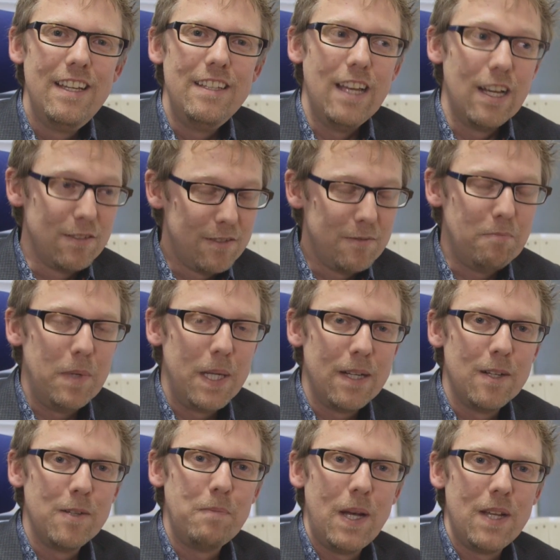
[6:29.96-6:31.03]
Yes,
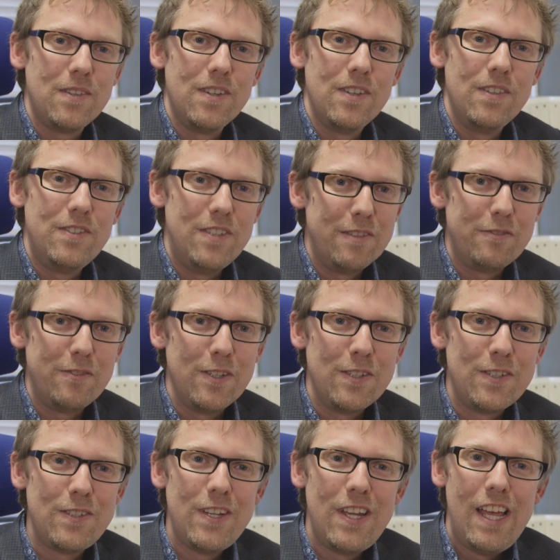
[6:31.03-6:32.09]
bigger, better,
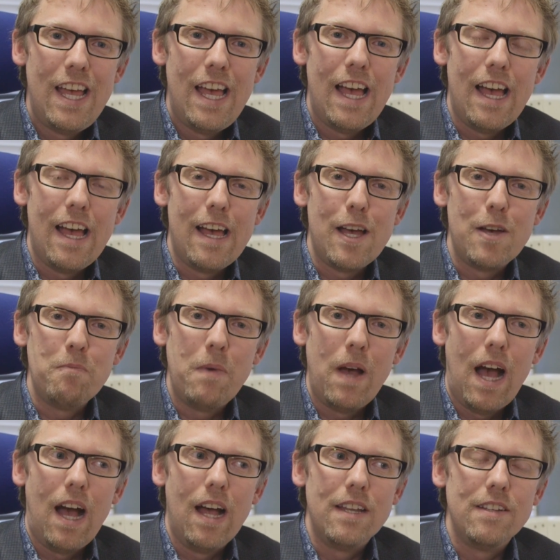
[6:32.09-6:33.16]
different.
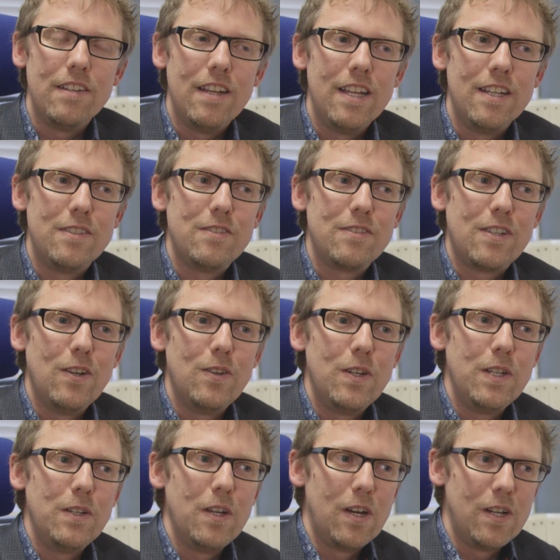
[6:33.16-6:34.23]
And it's
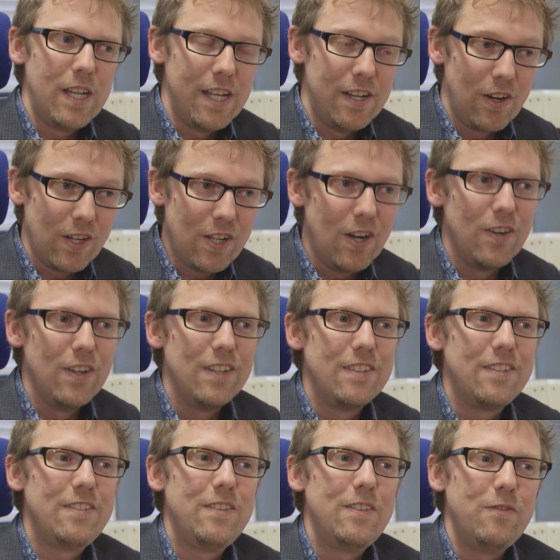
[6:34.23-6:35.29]
going, in our
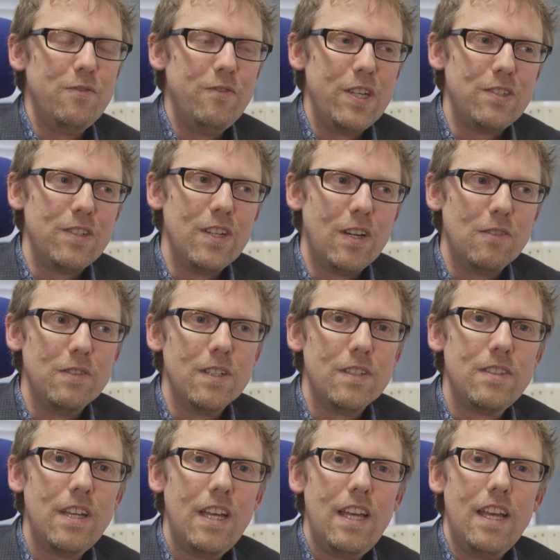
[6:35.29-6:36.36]
current vision of
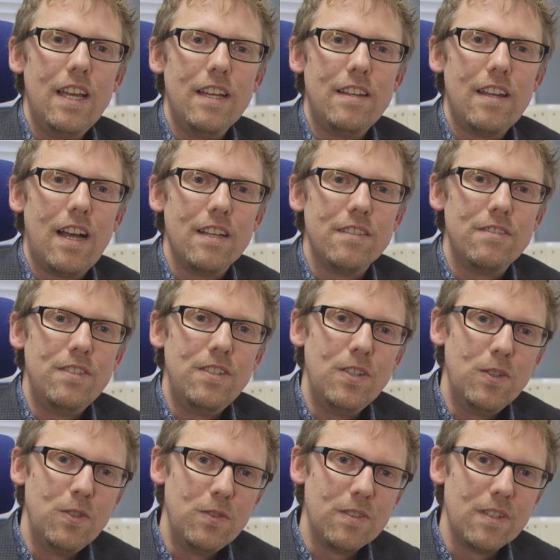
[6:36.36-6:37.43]
it, it has
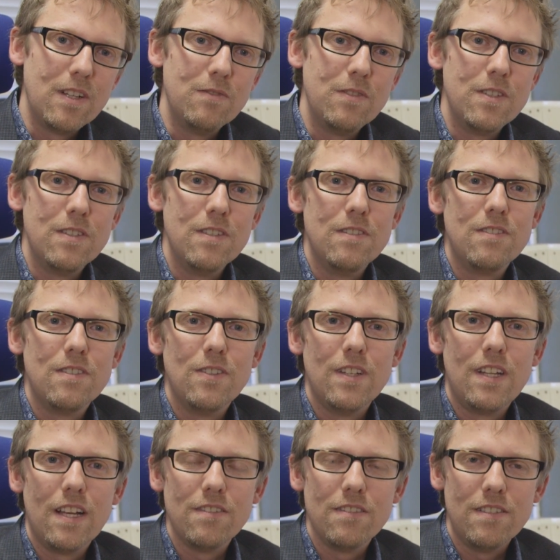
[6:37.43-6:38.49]
new services. So
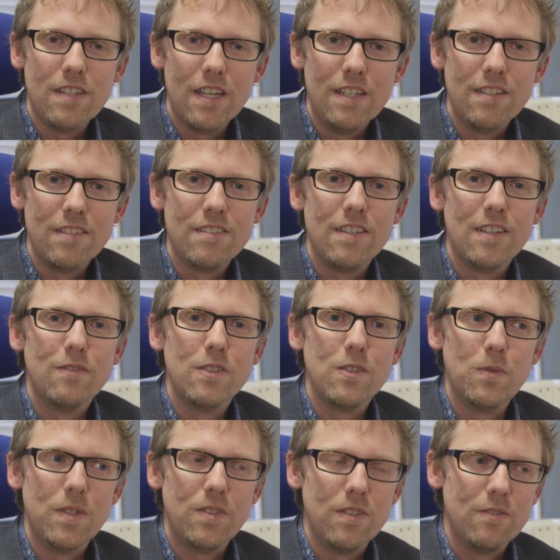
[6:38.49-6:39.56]
it has a data
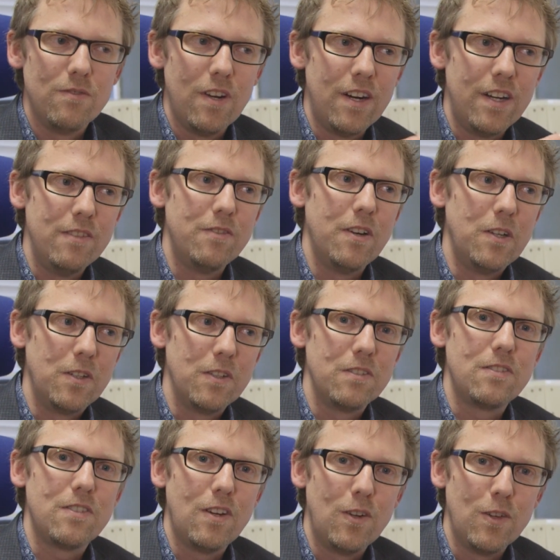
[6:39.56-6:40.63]
service which is very
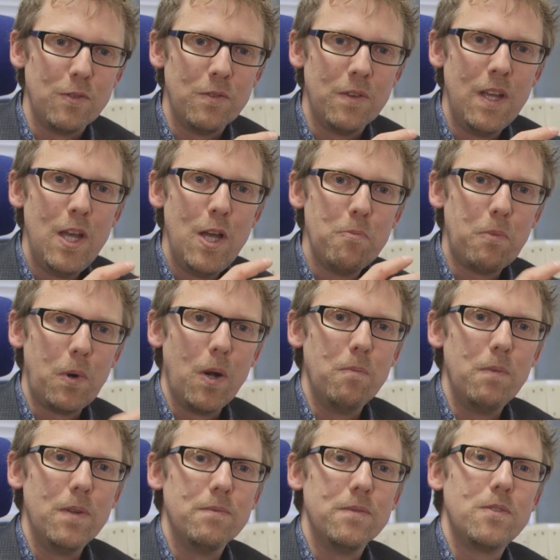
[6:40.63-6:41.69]
focused on
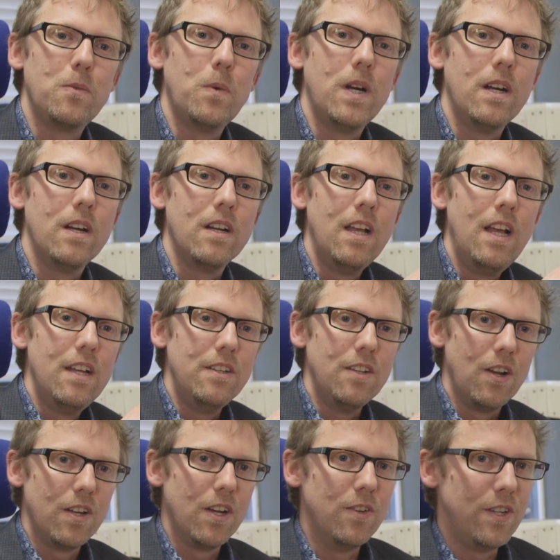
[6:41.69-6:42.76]
problems where
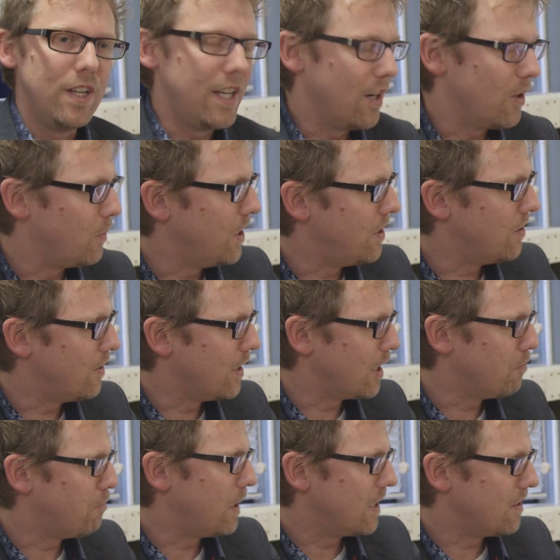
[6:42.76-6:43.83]
not only are we
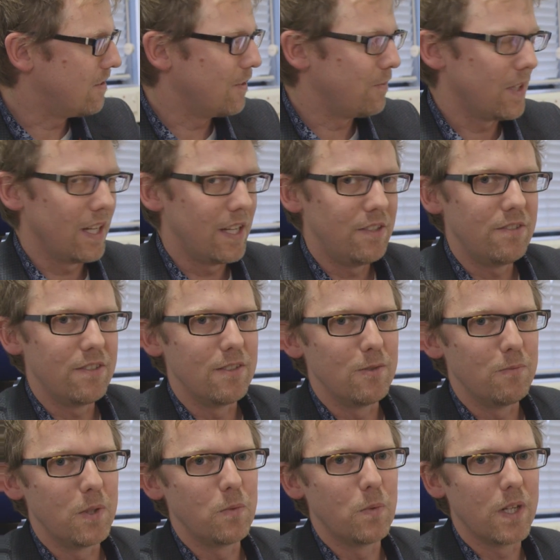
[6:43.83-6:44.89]
doing big
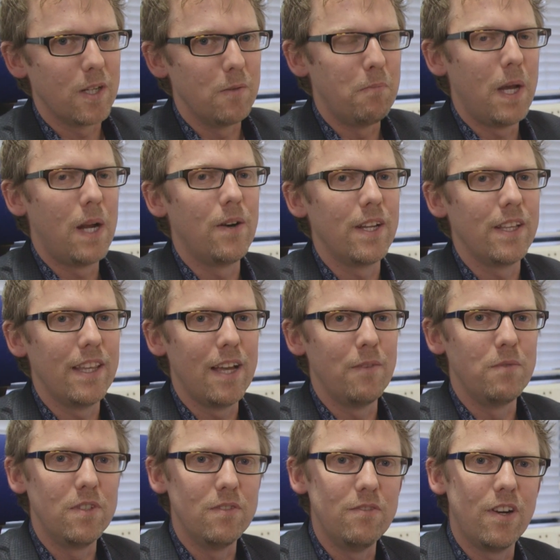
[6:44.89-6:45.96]
simulations, but we're comparing
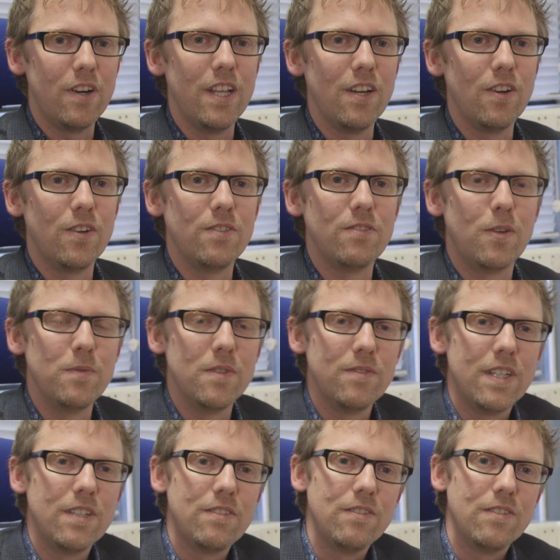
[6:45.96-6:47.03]
them to very large
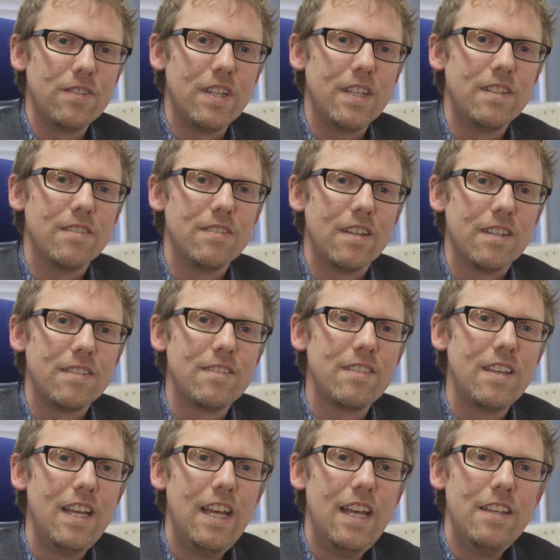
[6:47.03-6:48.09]
observational data
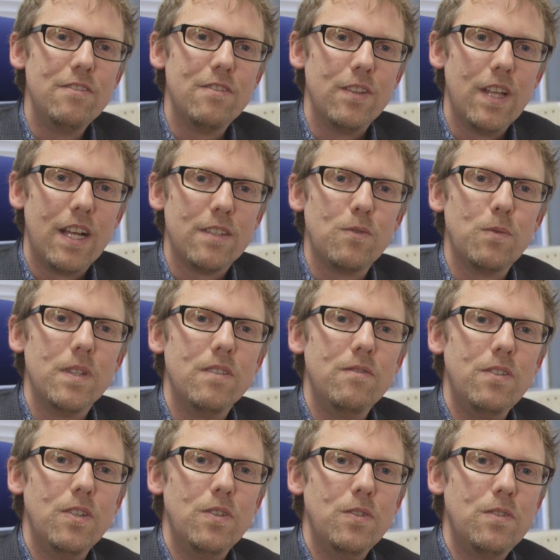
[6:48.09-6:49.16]
sets. So that's with a
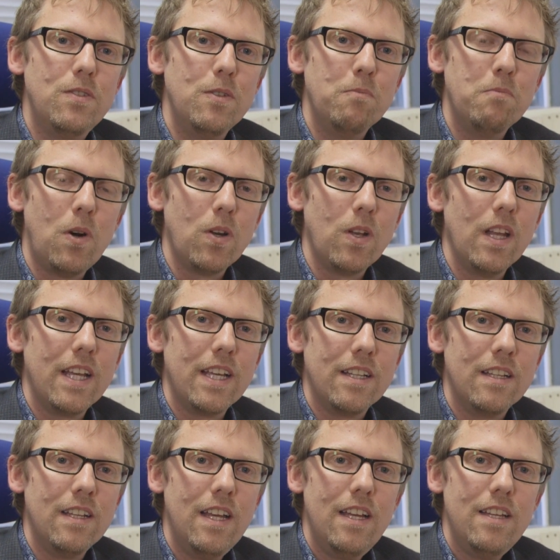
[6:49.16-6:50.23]
view to
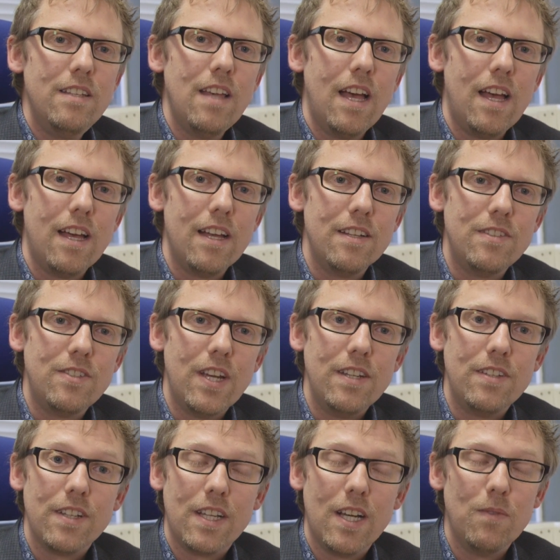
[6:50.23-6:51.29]
modeling
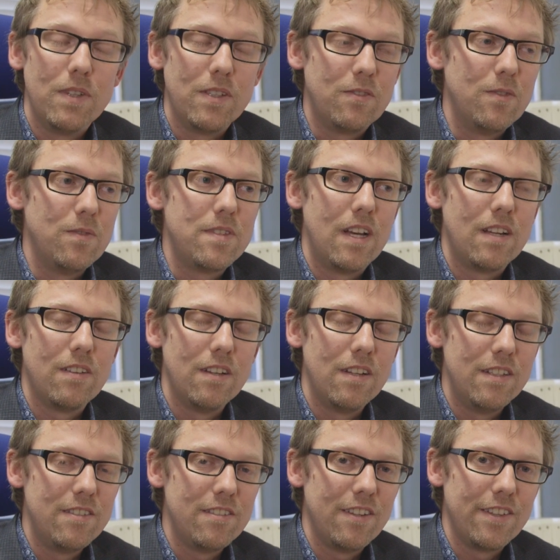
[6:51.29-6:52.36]
data coming from
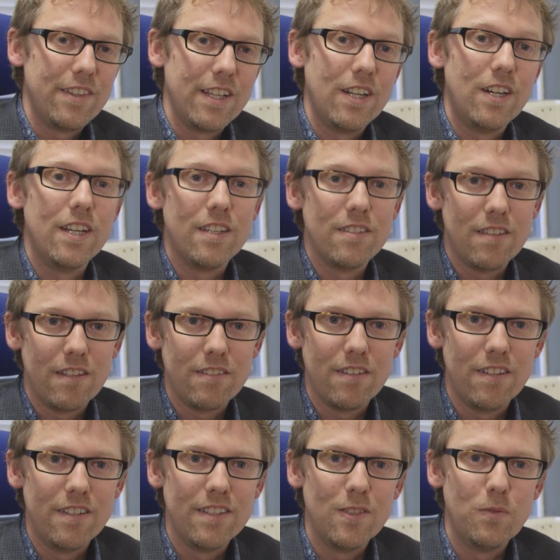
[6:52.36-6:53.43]
satellites like the Gaia
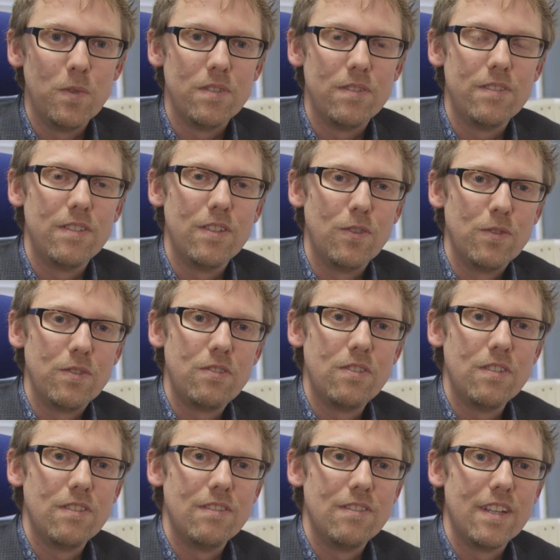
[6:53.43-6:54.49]
satellite that was
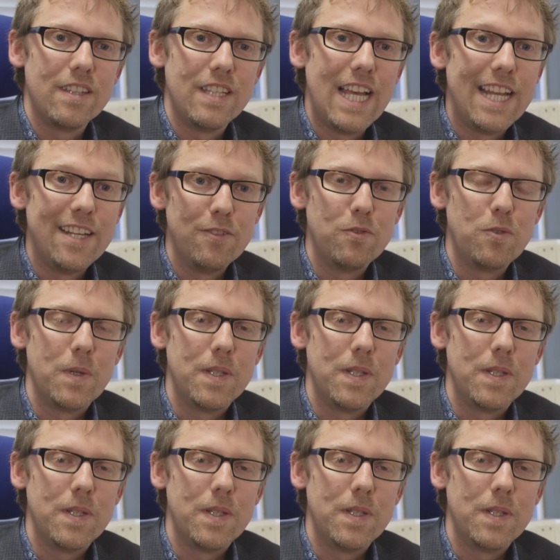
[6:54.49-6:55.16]
launched at the end of